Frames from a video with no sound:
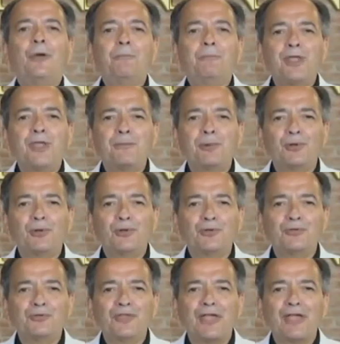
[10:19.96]
when people
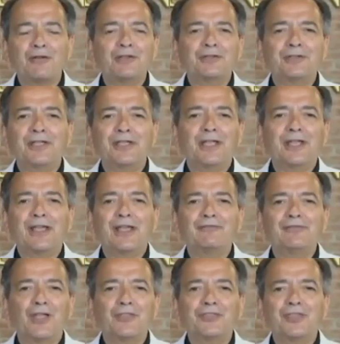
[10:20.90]
lose everything and
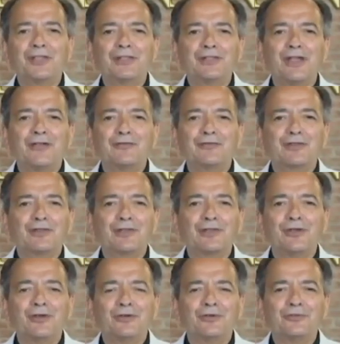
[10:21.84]
have nothing left to
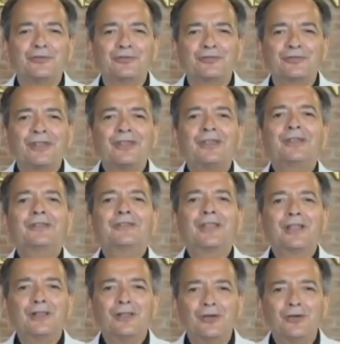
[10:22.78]
lose,
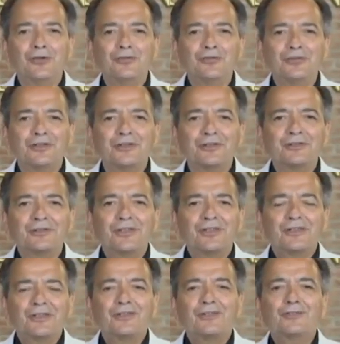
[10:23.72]
they lose it.
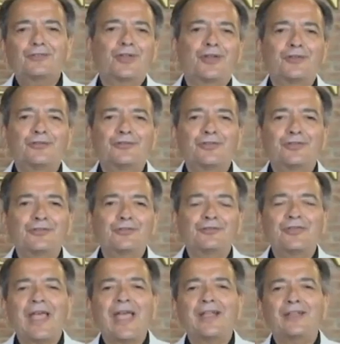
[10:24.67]
churches,
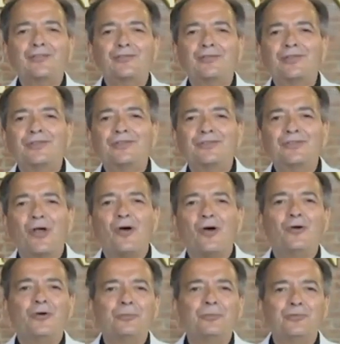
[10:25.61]
factories,
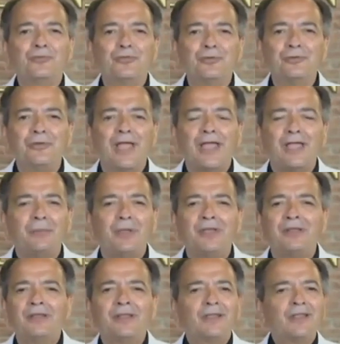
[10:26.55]
homes, you name
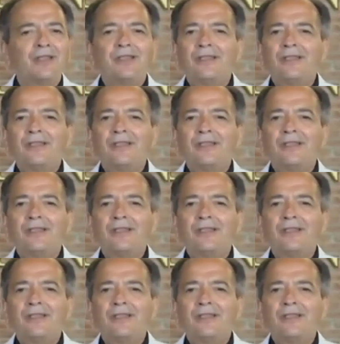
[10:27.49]
it.